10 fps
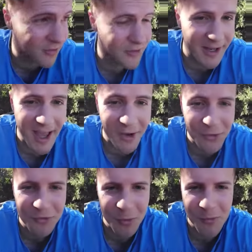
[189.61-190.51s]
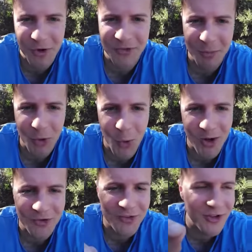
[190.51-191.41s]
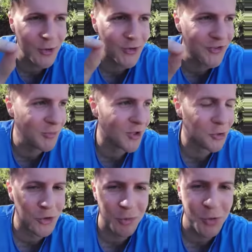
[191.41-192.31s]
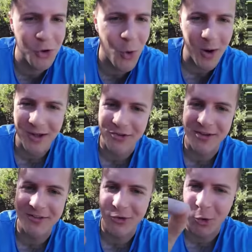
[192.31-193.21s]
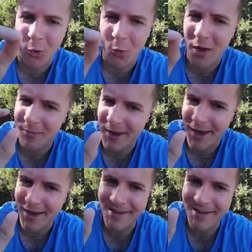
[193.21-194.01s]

like ours from a very simple equation, then you can simulate it on a computer quite easily. So yeah.